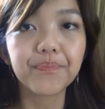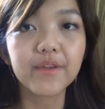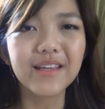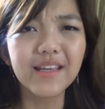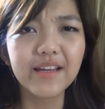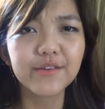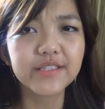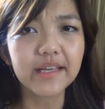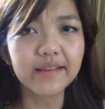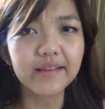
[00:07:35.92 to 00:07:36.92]
I think kind of
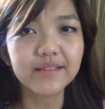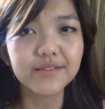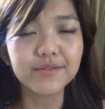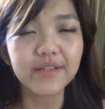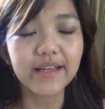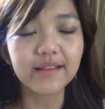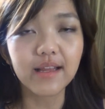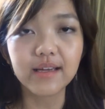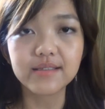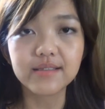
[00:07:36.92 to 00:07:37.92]
settles to that
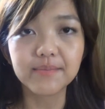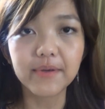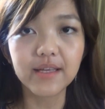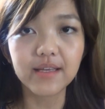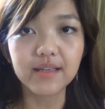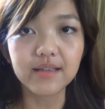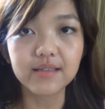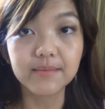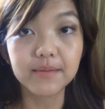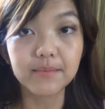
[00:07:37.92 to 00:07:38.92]
lines and making it a
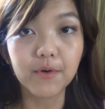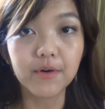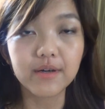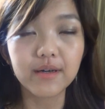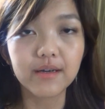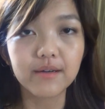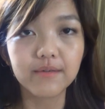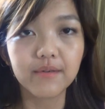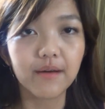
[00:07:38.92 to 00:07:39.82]
little bit more kind of